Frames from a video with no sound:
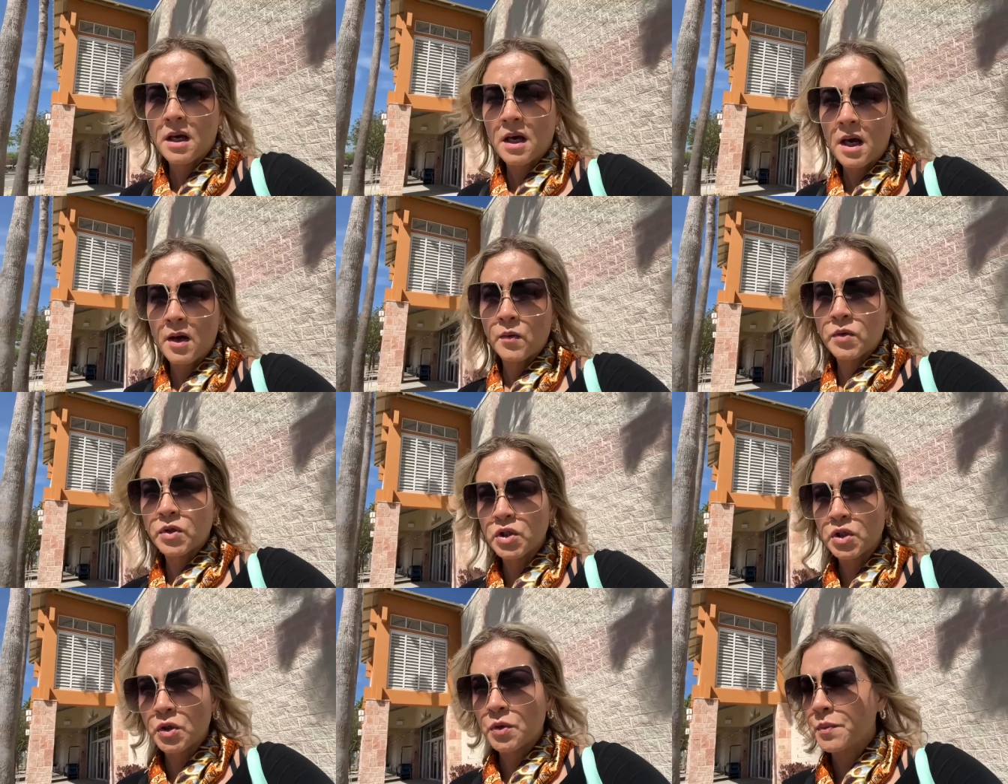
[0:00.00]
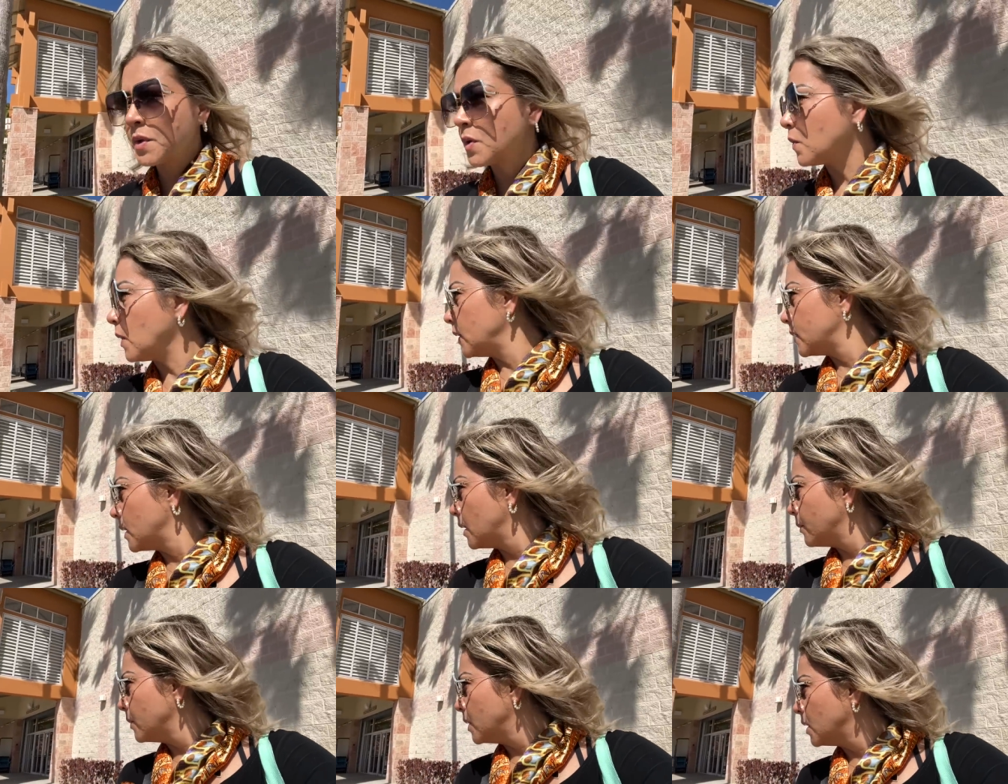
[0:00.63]
I was shopping while
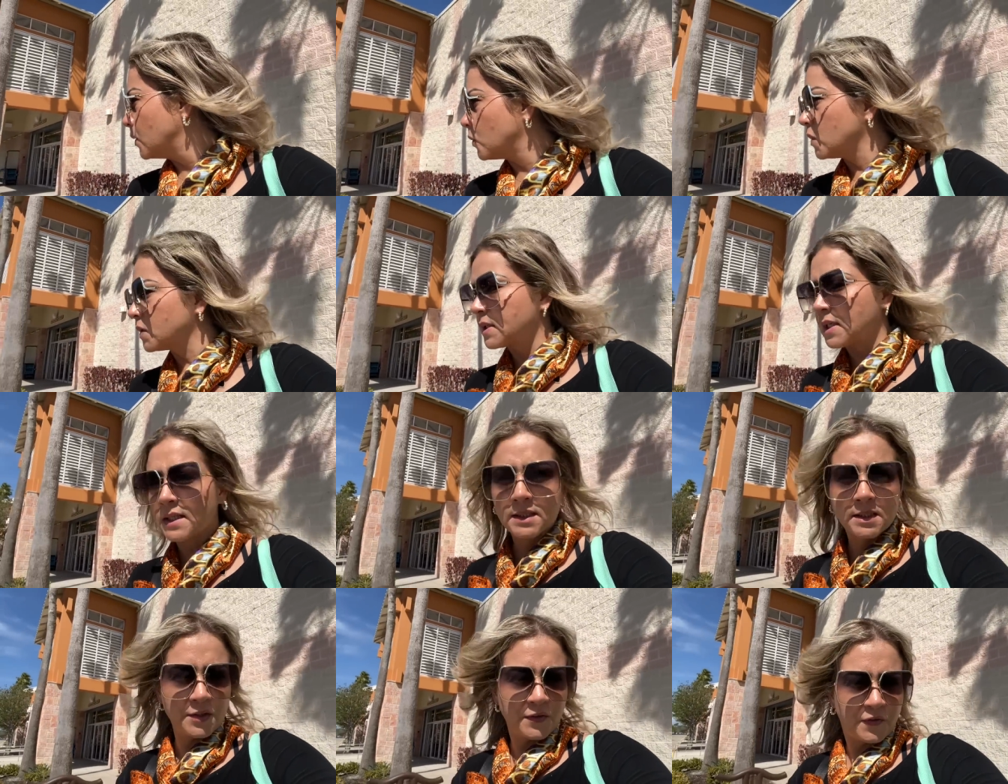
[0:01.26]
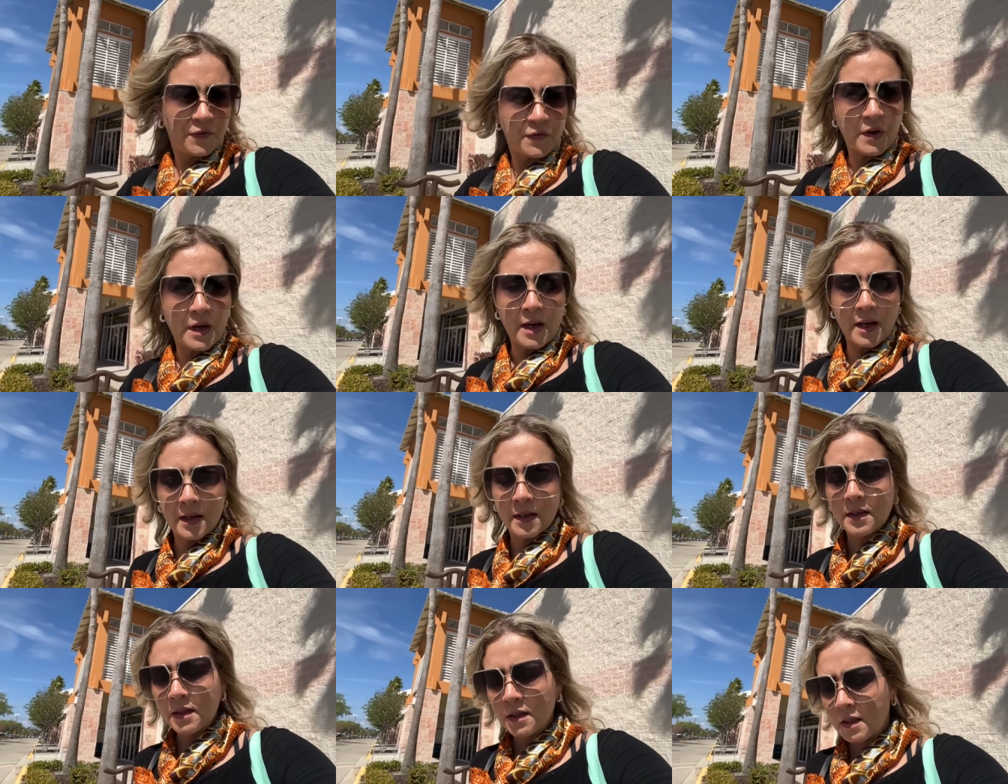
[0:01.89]
Emily was at
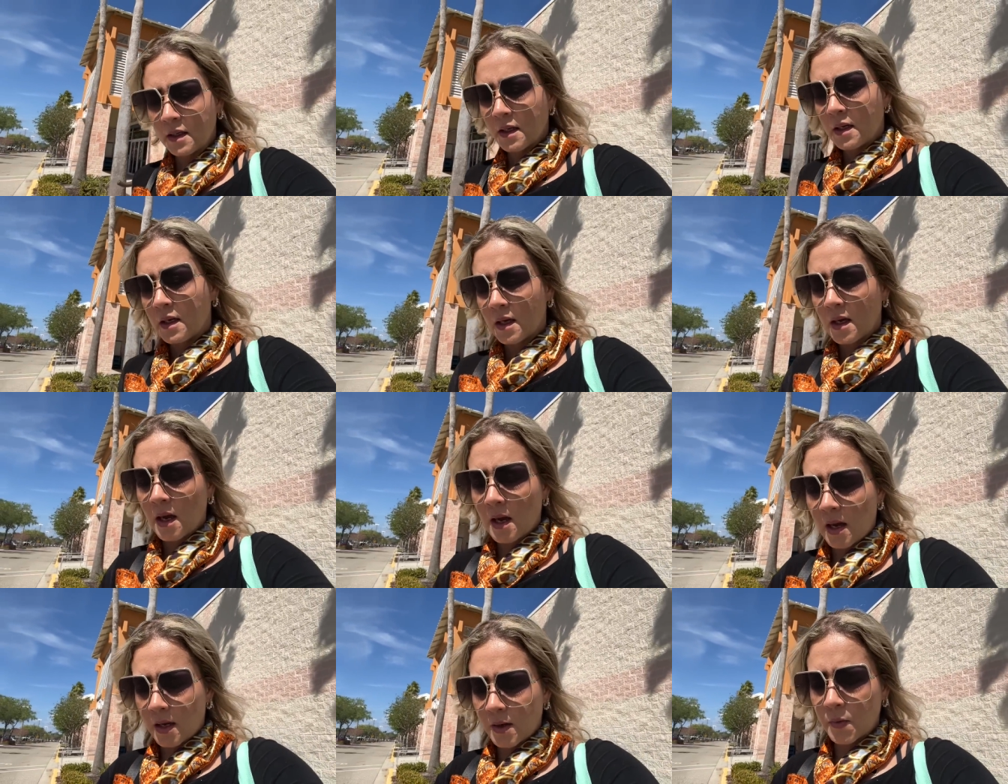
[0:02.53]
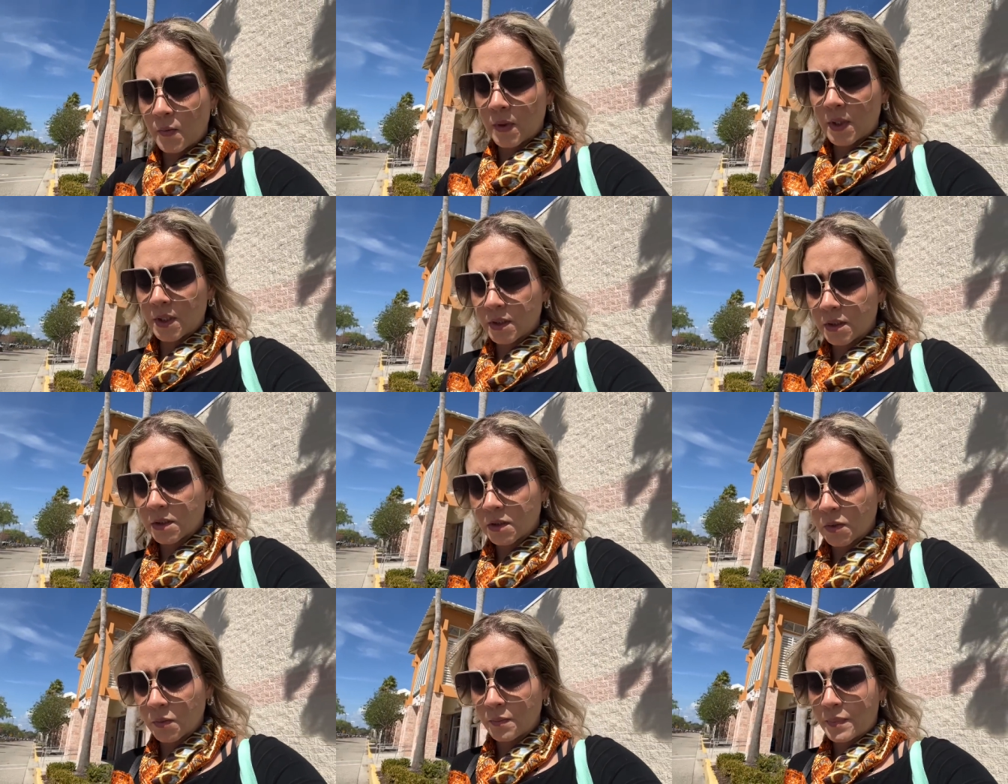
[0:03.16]
Defy. I went
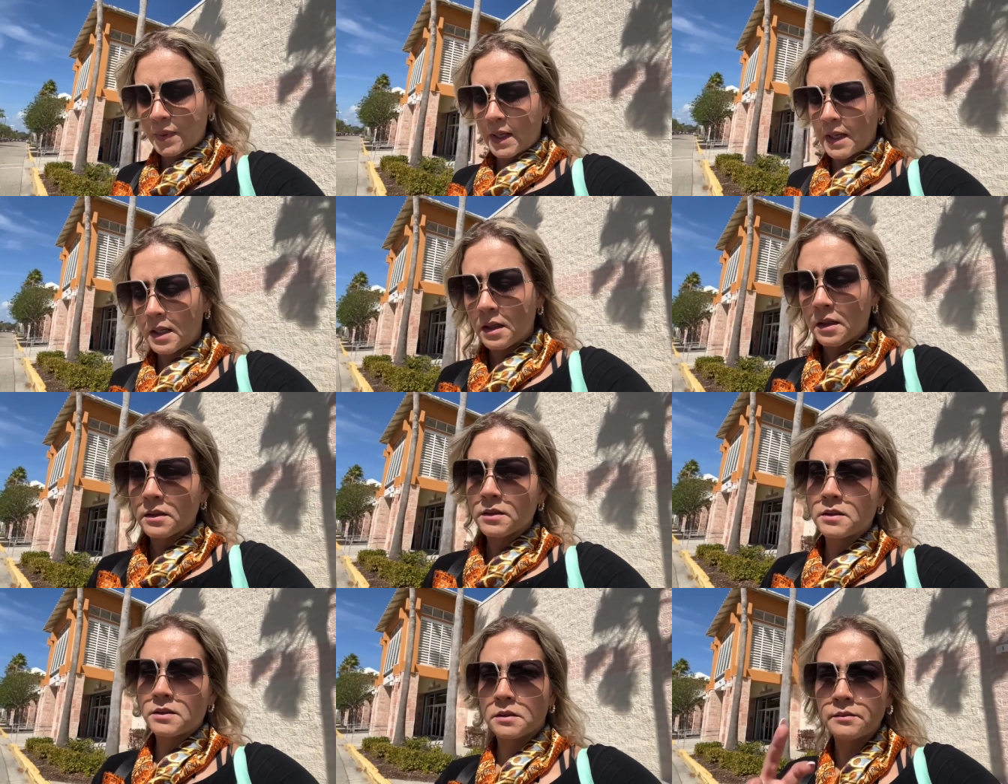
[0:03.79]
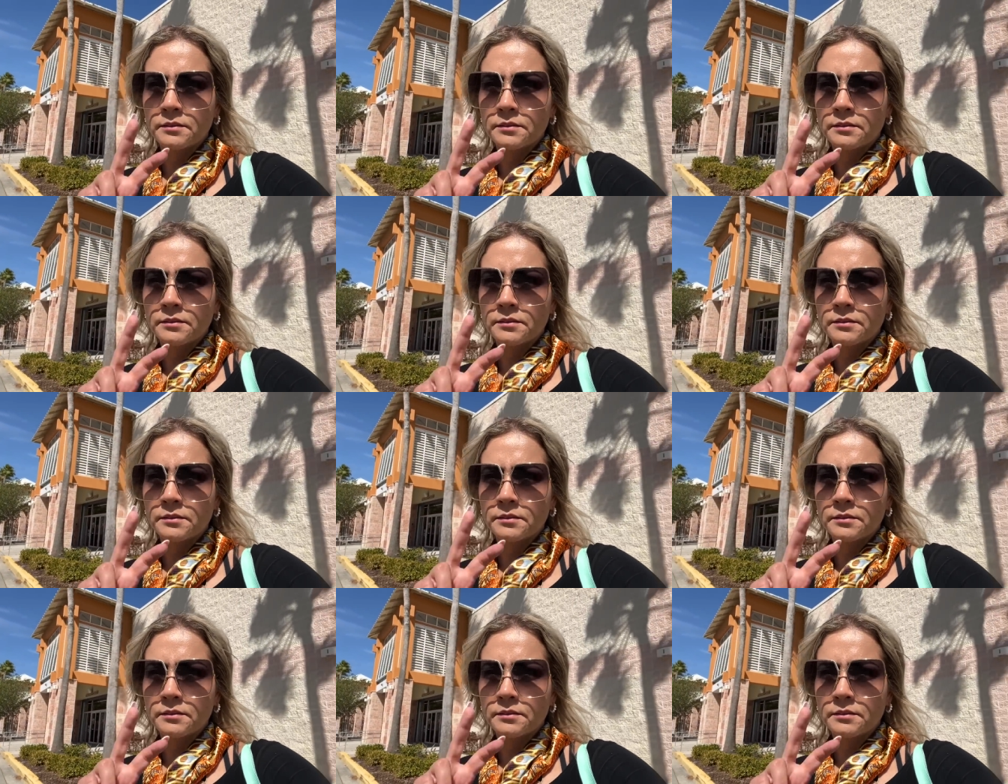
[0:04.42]
to Bell's.